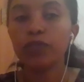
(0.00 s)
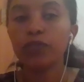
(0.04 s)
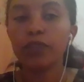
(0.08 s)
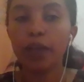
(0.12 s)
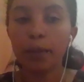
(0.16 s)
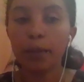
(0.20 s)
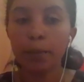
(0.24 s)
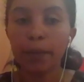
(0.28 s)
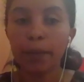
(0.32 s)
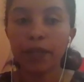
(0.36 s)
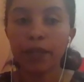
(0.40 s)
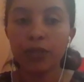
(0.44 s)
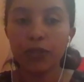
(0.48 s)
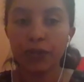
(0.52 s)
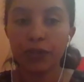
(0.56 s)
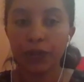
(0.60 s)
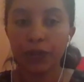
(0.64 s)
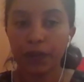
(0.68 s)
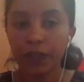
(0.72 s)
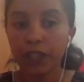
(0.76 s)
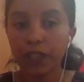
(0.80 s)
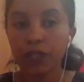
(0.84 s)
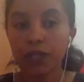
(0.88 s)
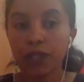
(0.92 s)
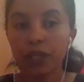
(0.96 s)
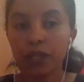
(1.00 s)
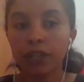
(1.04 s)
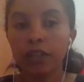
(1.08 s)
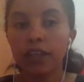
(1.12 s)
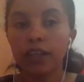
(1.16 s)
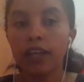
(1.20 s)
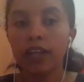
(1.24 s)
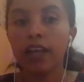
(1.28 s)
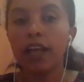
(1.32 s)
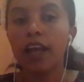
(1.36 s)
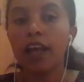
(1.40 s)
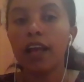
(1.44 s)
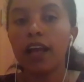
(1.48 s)
the image generation.
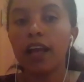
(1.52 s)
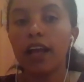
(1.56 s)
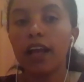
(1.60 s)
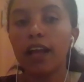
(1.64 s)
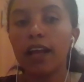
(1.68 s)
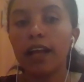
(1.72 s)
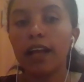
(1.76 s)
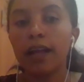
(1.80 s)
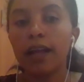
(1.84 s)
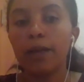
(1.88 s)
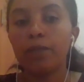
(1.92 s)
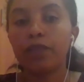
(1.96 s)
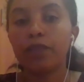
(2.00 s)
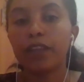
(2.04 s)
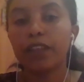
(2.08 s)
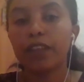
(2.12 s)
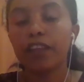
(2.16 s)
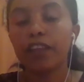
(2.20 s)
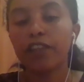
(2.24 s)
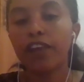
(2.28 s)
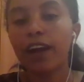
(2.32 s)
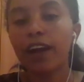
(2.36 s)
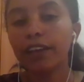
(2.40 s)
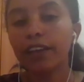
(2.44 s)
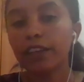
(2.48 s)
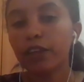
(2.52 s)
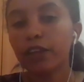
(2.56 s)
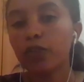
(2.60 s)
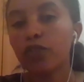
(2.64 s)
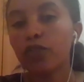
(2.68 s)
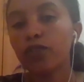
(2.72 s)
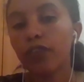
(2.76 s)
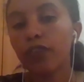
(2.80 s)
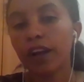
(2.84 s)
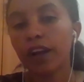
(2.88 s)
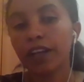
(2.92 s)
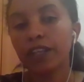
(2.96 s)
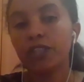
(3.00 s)
The factor
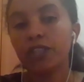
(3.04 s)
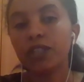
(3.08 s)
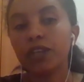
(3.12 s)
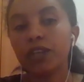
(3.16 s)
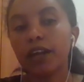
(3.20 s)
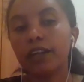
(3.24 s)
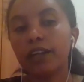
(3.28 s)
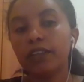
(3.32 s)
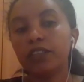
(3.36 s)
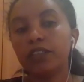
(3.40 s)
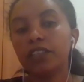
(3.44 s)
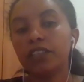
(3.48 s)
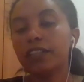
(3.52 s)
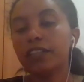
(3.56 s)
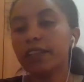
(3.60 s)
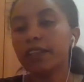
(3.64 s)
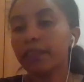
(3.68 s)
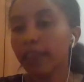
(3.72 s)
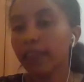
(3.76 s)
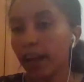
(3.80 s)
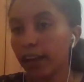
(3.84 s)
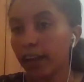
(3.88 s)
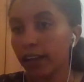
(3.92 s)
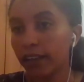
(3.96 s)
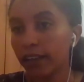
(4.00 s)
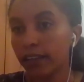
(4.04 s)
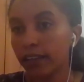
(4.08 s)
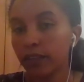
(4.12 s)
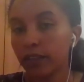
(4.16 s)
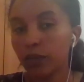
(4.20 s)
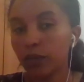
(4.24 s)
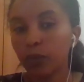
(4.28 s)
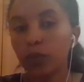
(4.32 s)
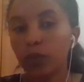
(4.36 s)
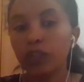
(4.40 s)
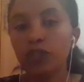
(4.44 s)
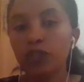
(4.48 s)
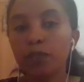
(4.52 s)
of variation are
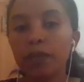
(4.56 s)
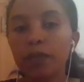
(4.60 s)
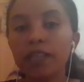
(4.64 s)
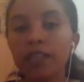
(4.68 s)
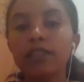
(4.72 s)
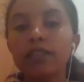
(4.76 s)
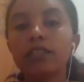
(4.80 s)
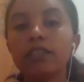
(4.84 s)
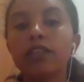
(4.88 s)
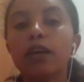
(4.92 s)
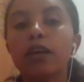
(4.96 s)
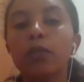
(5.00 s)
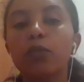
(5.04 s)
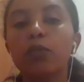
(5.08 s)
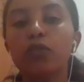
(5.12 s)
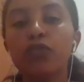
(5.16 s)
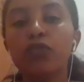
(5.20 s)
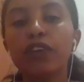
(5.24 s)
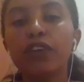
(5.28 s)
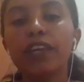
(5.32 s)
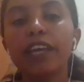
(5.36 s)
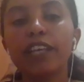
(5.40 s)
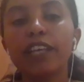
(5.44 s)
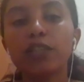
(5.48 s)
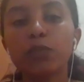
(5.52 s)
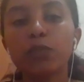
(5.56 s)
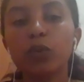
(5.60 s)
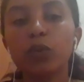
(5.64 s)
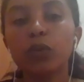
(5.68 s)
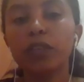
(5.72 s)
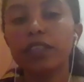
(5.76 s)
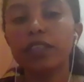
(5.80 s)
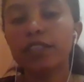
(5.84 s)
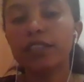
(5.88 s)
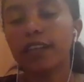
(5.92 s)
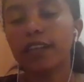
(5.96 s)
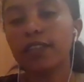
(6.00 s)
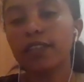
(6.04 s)
disentangled, which means moving a small
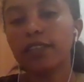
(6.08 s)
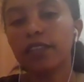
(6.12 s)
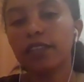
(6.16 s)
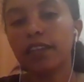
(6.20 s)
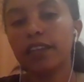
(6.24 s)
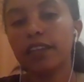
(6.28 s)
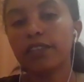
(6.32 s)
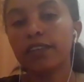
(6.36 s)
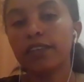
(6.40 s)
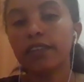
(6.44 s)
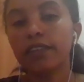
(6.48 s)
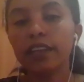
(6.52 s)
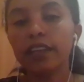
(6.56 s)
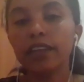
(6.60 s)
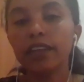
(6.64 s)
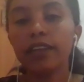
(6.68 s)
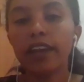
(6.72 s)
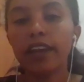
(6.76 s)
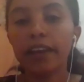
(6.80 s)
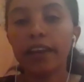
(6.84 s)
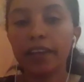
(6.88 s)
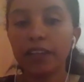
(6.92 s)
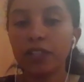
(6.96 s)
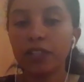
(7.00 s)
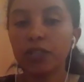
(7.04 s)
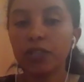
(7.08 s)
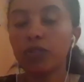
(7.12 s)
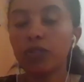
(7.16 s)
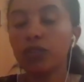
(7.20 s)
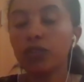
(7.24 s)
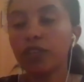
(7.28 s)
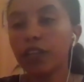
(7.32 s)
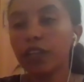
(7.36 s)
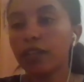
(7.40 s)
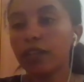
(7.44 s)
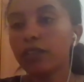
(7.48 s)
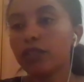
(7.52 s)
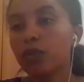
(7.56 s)
distance in a certain direction
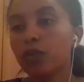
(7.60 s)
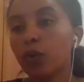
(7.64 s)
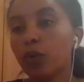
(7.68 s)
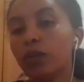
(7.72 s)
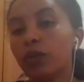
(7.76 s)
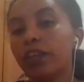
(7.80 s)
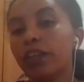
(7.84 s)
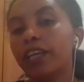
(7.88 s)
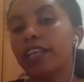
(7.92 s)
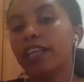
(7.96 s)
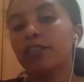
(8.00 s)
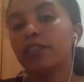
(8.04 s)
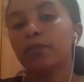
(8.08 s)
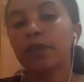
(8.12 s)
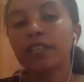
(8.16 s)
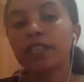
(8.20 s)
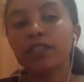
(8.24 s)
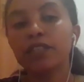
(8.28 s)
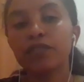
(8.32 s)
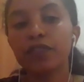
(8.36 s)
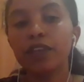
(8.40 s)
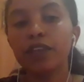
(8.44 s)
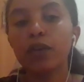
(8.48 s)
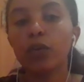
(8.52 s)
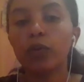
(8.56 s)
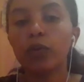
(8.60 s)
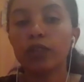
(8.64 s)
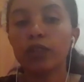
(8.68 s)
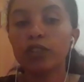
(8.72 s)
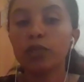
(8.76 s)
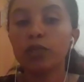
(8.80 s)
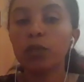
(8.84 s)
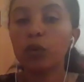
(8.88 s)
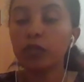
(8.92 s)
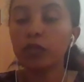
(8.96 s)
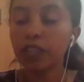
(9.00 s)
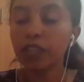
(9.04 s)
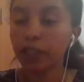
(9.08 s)
changes only a specific or a
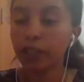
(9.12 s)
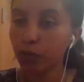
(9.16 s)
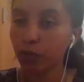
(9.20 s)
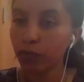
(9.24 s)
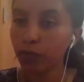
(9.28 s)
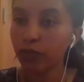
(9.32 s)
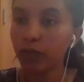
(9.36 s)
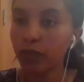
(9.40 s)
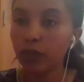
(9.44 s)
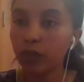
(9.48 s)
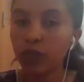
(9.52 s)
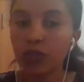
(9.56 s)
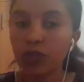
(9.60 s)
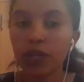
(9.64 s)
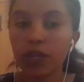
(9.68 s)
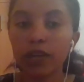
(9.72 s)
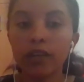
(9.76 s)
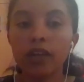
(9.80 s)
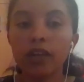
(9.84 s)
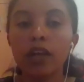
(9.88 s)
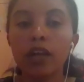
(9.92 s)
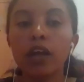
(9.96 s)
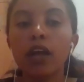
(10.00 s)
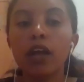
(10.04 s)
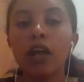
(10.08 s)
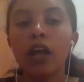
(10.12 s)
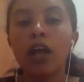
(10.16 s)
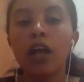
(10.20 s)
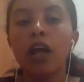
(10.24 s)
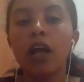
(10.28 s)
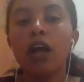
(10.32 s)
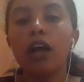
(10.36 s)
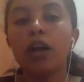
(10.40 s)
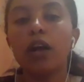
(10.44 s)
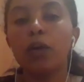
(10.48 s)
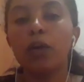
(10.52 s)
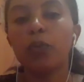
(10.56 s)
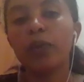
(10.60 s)
small set of features.
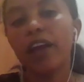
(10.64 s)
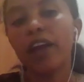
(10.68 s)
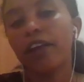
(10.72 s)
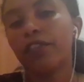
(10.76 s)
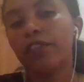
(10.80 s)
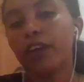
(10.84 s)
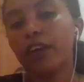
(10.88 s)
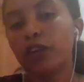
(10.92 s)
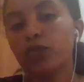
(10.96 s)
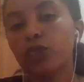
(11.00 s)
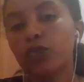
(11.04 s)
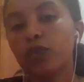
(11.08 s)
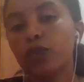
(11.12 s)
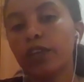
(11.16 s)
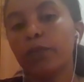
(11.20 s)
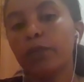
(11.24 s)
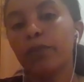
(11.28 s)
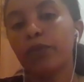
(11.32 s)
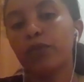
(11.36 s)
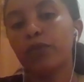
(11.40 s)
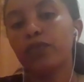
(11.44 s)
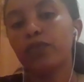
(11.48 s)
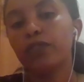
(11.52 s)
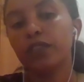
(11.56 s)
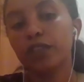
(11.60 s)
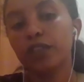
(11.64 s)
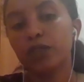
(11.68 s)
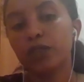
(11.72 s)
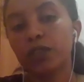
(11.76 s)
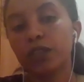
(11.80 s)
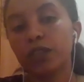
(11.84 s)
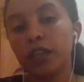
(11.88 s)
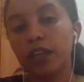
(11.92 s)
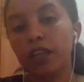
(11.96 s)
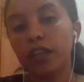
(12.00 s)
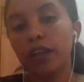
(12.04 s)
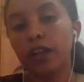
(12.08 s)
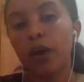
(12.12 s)
We have actually proved
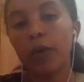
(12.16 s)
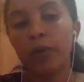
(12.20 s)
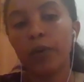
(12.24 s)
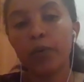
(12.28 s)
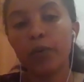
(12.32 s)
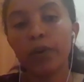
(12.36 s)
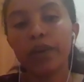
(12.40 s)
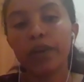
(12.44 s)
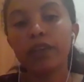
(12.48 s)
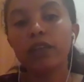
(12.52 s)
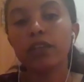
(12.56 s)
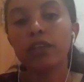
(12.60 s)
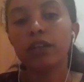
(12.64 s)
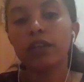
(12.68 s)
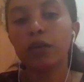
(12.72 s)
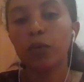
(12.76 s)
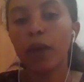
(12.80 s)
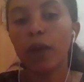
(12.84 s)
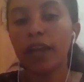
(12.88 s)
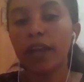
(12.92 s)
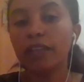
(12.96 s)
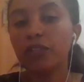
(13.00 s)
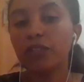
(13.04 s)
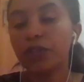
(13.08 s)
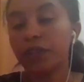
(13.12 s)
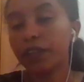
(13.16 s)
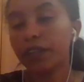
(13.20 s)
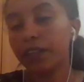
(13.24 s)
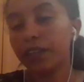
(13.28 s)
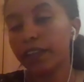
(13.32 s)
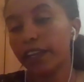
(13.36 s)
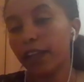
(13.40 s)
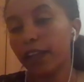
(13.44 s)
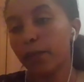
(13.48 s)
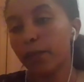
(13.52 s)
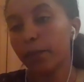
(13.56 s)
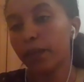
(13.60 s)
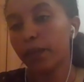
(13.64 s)
this in our work while
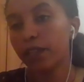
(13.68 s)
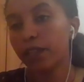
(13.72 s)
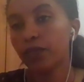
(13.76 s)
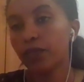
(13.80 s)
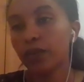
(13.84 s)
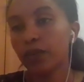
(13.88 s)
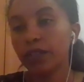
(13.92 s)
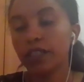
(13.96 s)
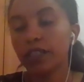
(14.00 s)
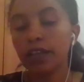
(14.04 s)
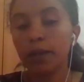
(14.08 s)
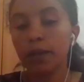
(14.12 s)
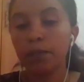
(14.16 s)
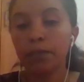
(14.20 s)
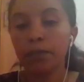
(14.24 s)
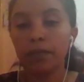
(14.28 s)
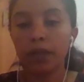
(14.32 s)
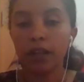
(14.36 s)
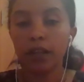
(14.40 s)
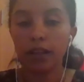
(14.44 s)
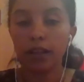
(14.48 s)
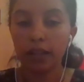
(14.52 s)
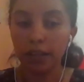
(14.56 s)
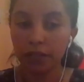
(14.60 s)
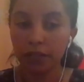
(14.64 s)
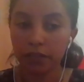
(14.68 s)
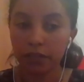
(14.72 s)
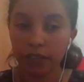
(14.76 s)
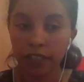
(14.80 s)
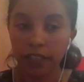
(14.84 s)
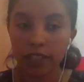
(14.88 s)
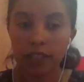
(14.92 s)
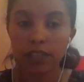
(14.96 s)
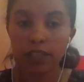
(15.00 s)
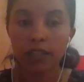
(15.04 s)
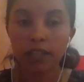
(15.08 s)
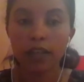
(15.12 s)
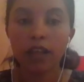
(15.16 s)
generating image for some
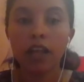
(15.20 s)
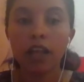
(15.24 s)
race.